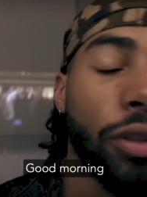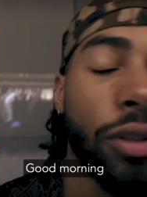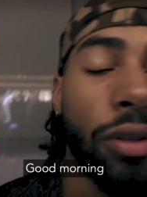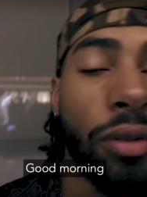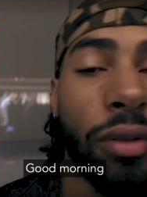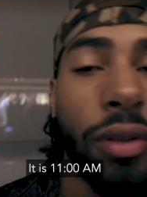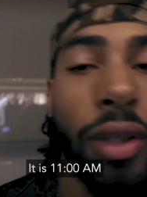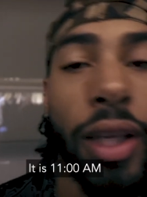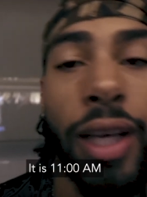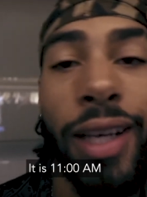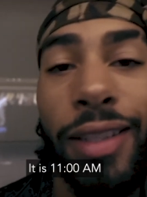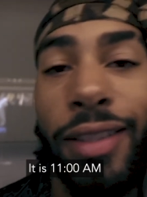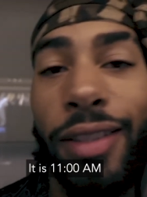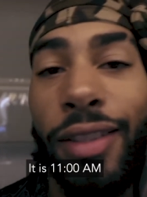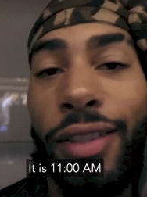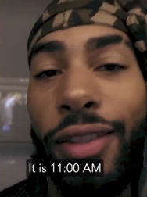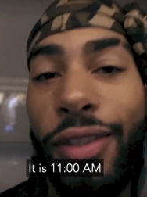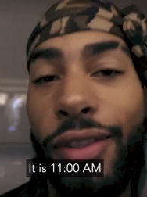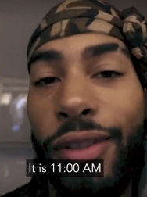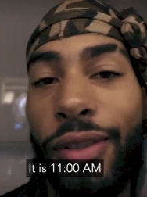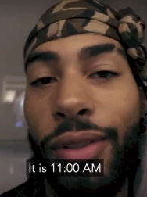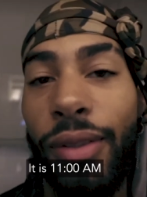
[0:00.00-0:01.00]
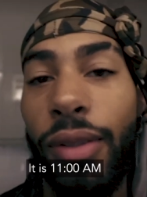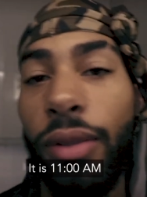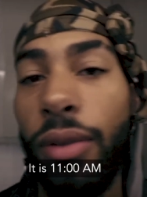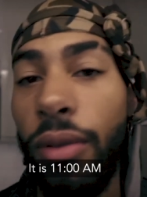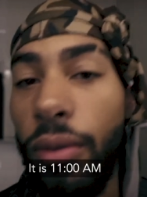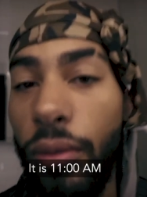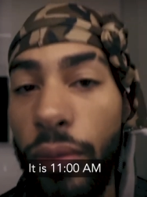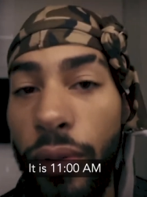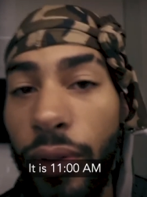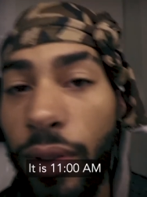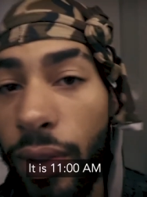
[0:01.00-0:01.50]
Son las
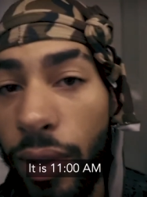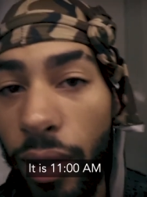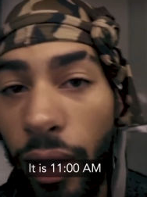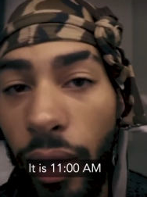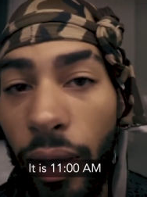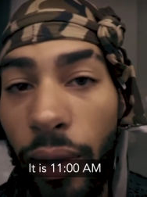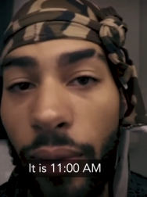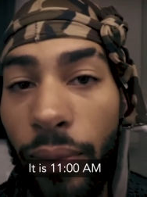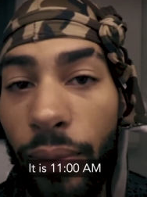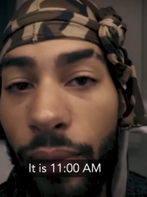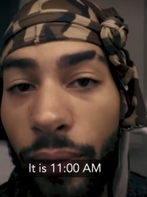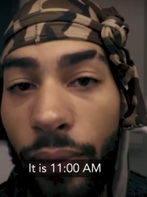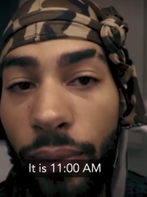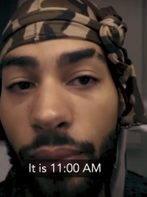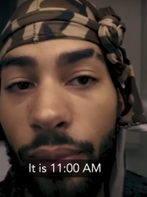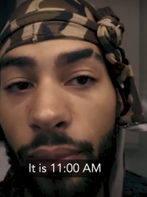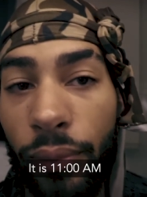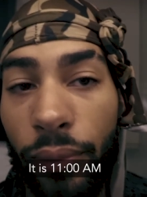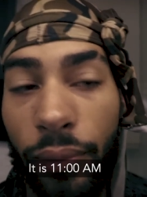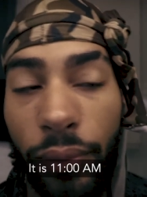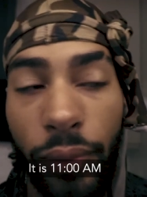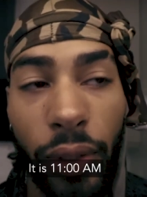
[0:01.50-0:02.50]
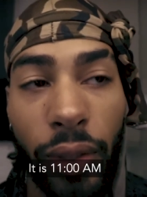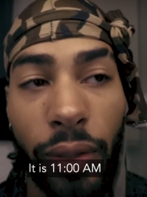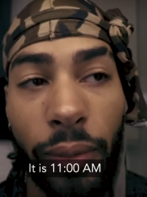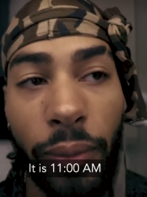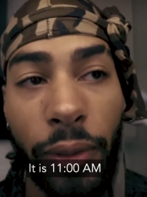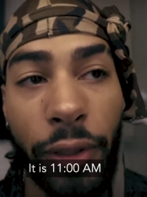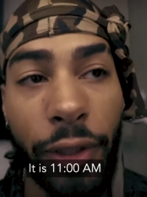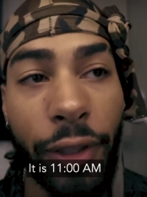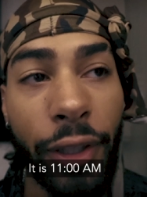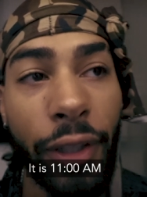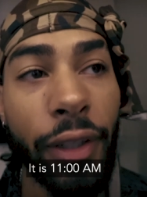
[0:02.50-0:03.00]
once de la
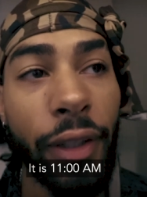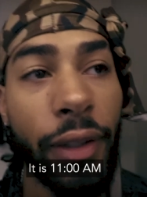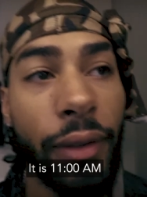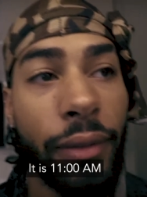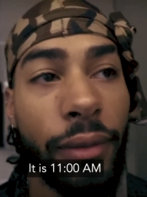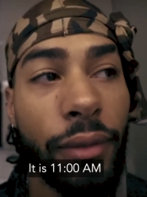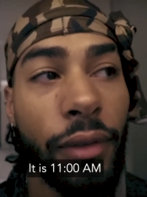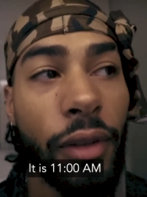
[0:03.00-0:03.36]
mañana.